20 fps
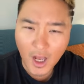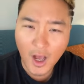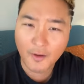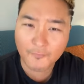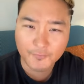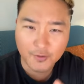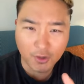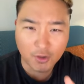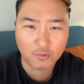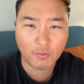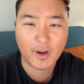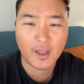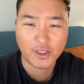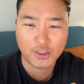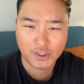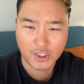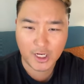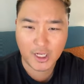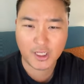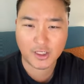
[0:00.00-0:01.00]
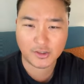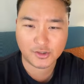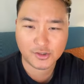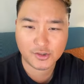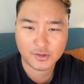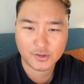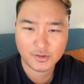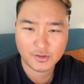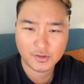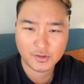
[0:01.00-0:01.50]
of the great
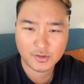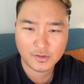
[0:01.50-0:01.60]
change.